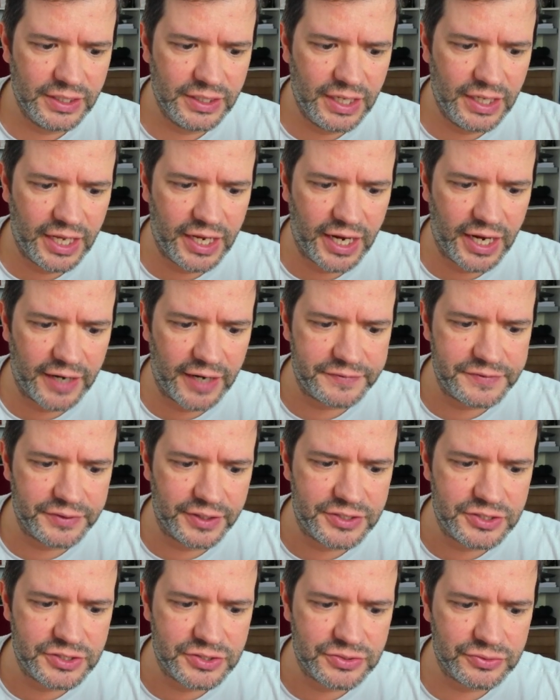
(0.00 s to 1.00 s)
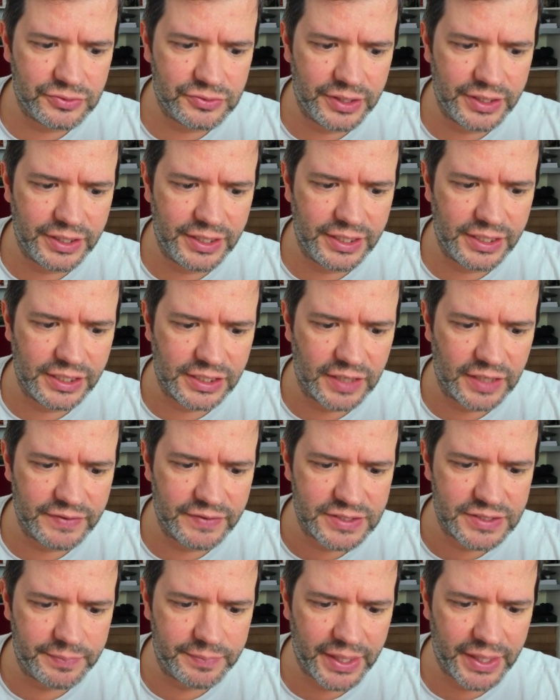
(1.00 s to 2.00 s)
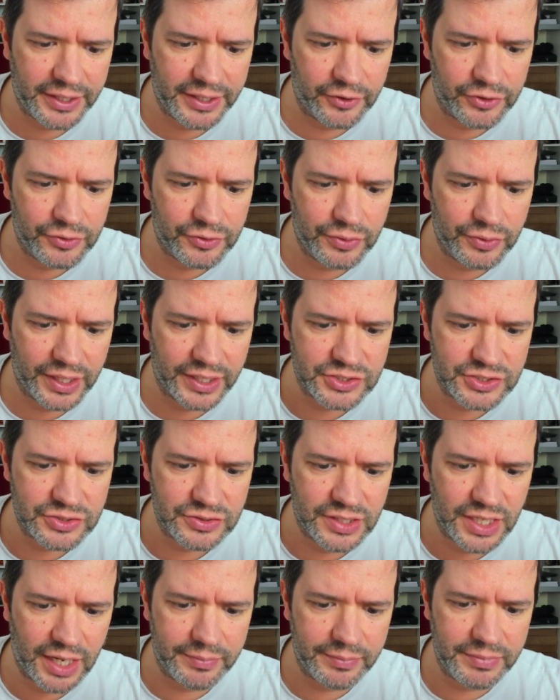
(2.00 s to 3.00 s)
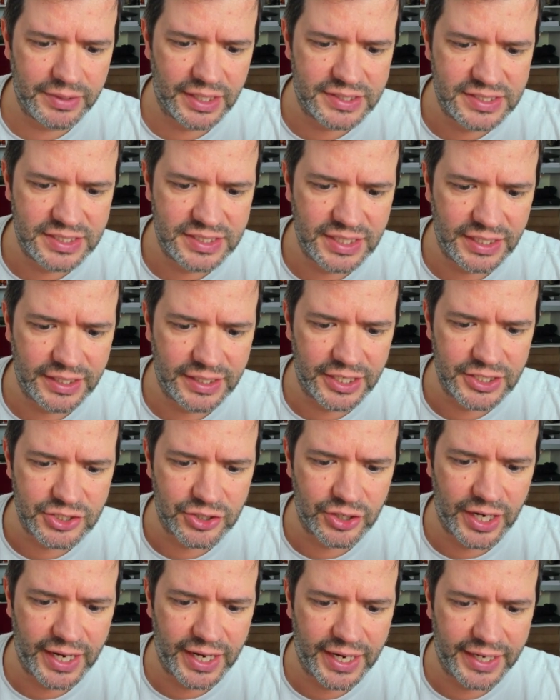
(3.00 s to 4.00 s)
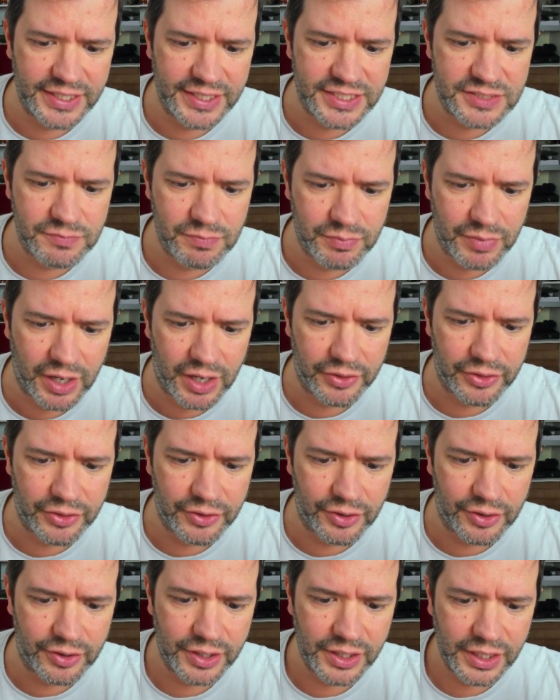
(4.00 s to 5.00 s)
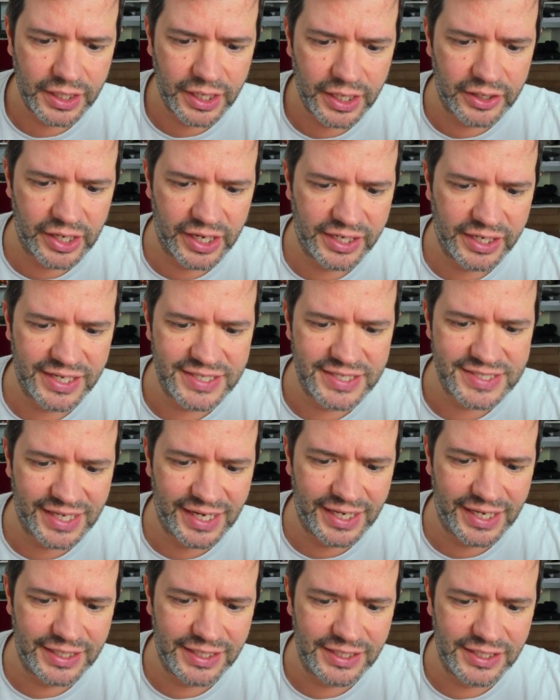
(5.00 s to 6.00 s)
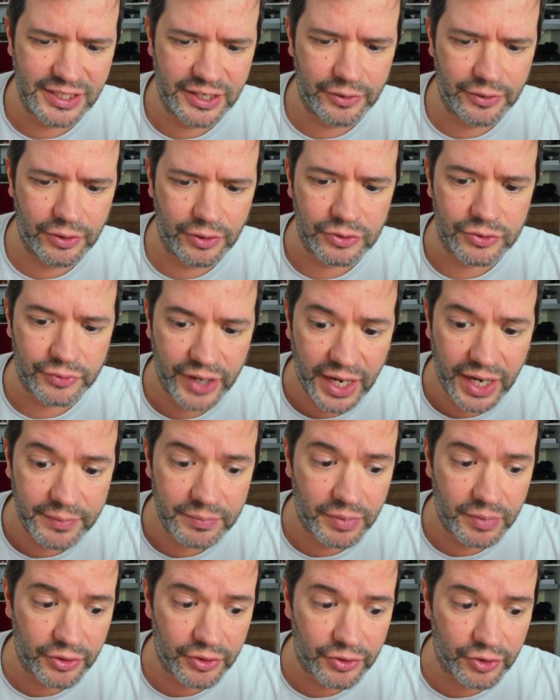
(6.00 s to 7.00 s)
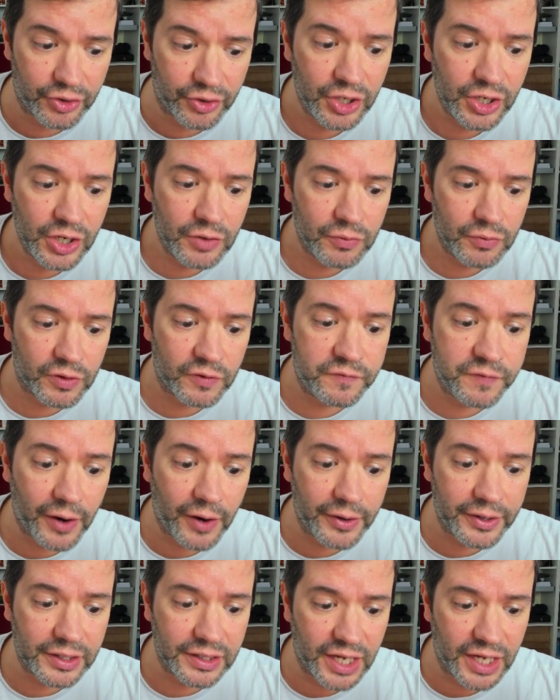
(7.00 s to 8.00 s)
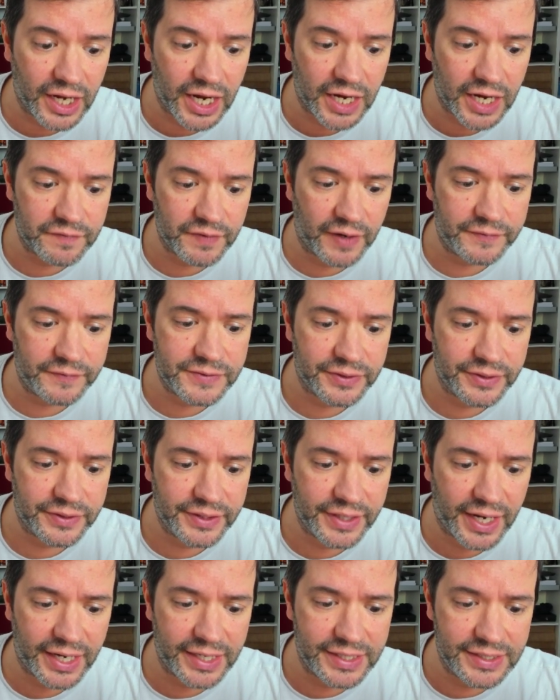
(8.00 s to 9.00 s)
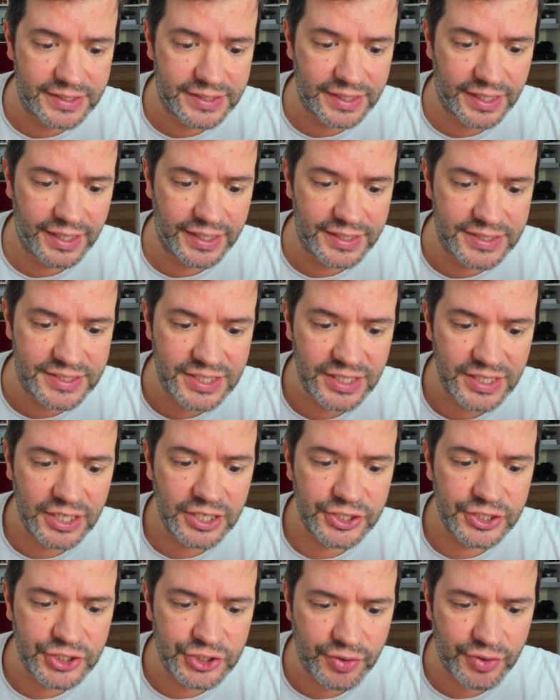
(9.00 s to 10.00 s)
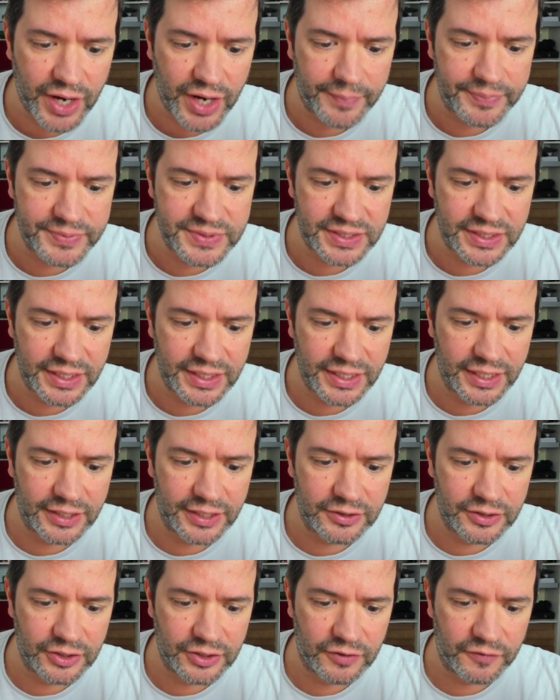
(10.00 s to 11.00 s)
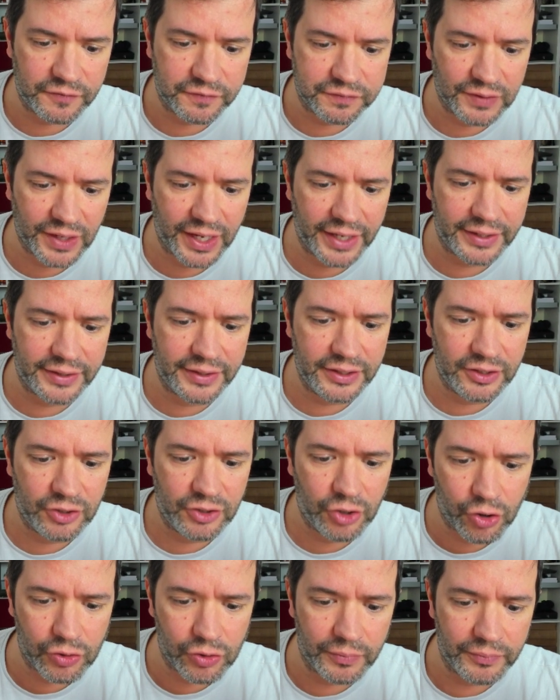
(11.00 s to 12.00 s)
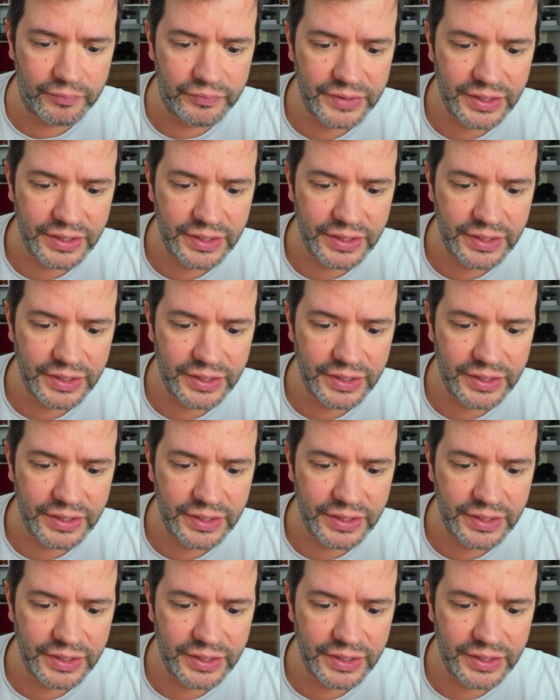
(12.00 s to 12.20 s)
Uh, after the 2011 Japan earthquake and tsunami, a teenager and his mother and uh, his 80 year old grandmother were found alive after nine days trapped in their flattened home.